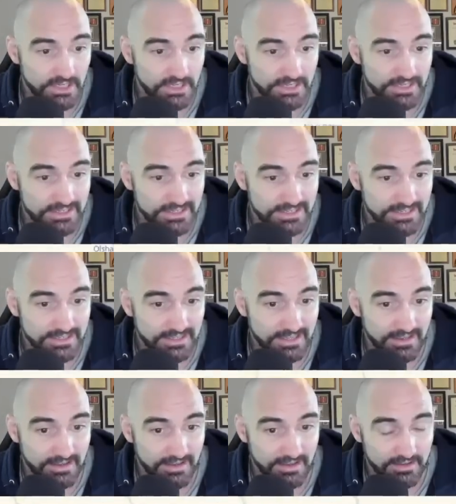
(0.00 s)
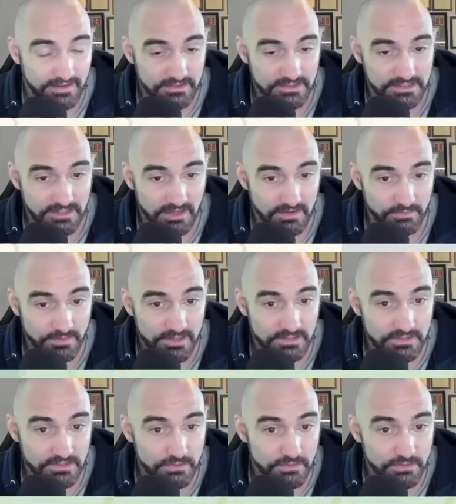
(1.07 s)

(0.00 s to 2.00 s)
in Kherson region.